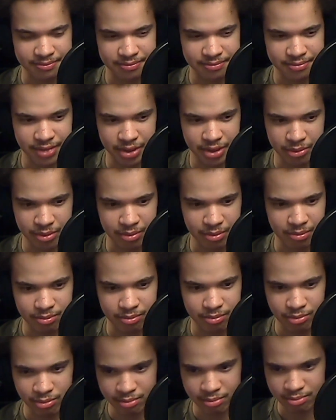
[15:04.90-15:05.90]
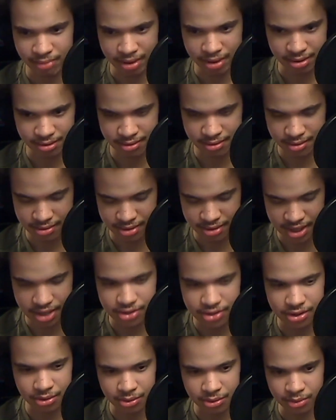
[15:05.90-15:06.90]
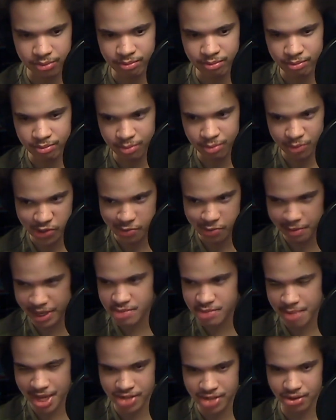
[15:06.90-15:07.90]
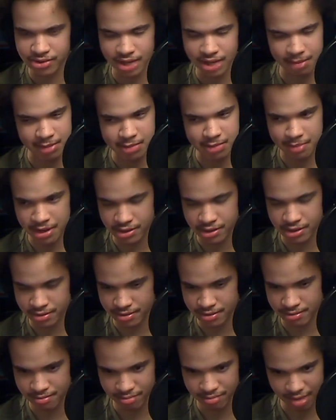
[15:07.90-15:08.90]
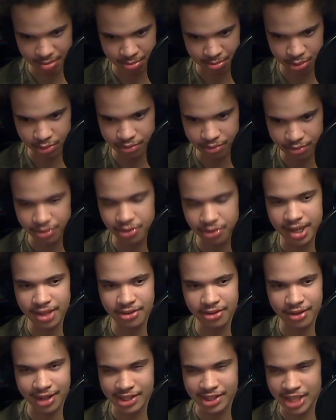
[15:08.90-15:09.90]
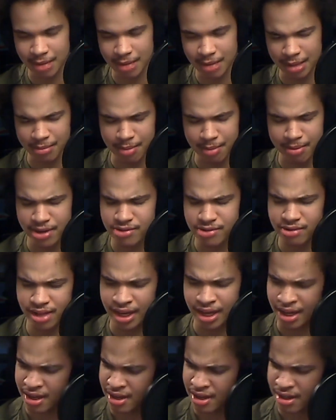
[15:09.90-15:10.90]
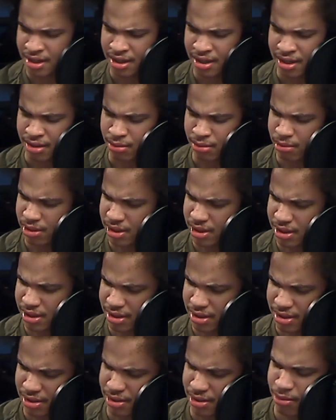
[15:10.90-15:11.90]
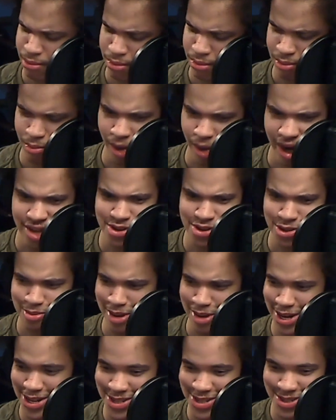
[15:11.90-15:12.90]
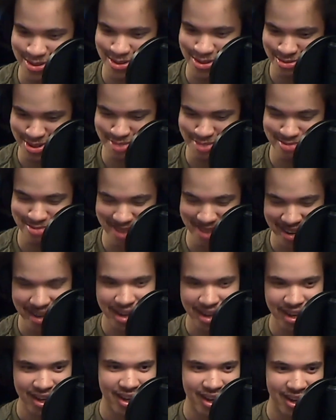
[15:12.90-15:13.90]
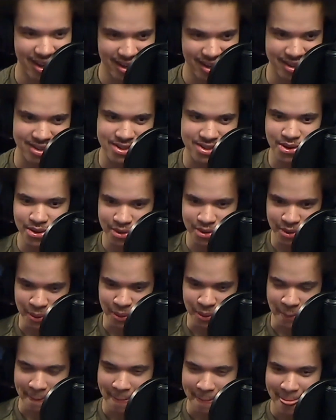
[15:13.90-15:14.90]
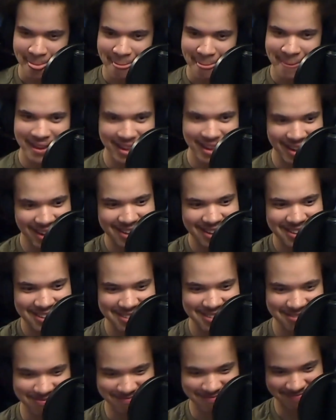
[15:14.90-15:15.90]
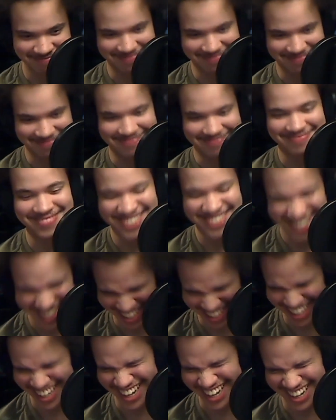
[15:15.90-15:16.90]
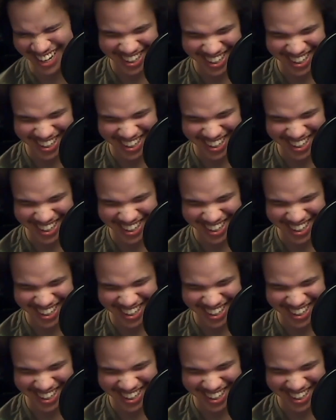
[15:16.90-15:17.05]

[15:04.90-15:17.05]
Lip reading: with my teacher who was speaking Spanish all the time. My Spanish improves greatly during that time. Like, my parents were like, what the? Why is your Spanish so much better? And so, yeah.